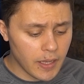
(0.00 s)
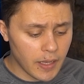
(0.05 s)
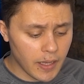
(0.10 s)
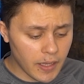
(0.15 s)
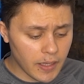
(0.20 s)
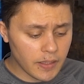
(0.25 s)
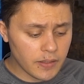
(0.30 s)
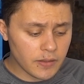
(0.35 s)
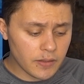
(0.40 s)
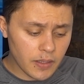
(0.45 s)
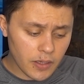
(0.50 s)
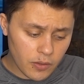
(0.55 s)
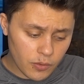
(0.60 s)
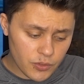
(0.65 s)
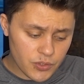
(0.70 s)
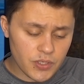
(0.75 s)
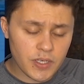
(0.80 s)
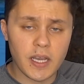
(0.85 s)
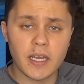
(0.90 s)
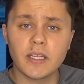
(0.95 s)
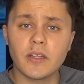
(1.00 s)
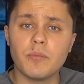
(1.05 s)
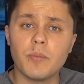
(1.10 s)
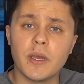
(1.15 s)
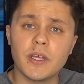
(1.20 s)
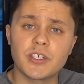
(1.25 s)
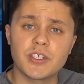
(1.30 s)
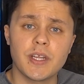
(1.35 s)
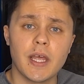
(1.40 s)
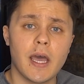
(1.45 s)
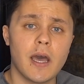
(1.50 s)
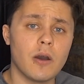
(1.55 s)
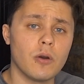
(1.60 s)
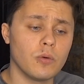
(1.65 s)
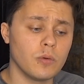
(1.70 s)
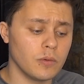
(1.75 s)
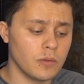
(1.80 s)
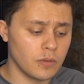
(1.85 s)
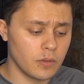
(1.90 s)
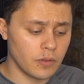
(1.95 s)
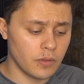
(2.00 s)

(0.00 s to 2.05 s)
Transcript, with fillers: and they also kind of mentioned how